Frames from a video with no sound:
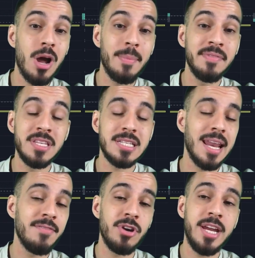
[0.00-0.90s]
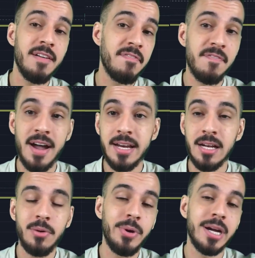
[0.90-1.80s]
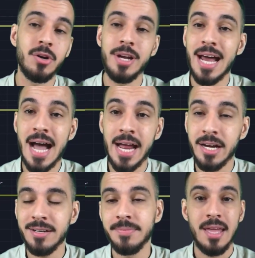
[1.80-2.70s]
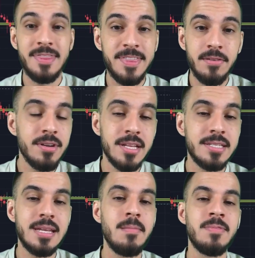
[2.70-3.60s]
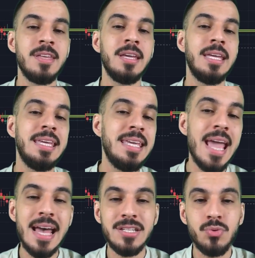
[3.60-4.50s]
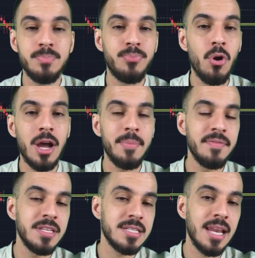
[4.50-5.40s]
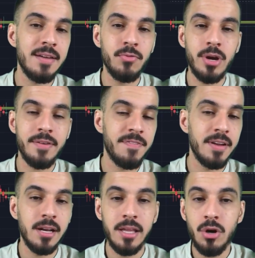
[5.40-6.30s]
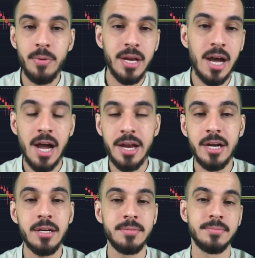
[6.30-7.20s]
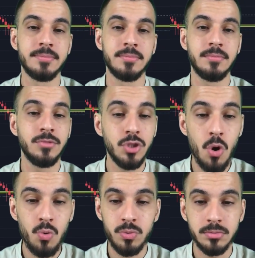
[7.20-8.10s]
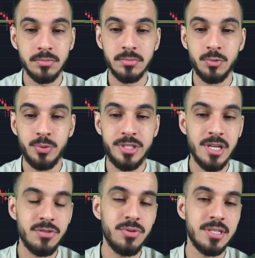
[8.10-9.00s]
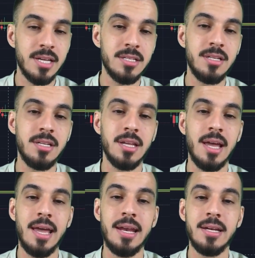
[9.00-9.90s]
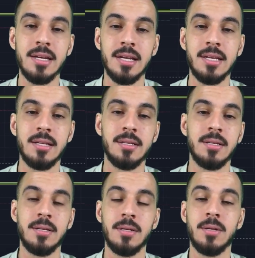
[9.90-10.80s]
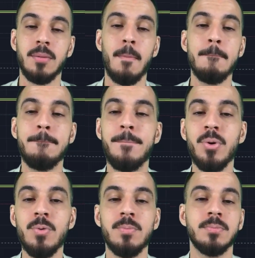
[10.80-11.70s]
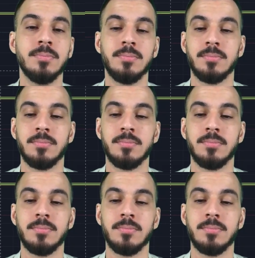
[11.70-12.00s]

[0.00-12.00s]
above this level here, finally we are going higher. Ethereum, the same thing. Yes, we broke above this level, we are finally going higher. No, we just retested it and boom.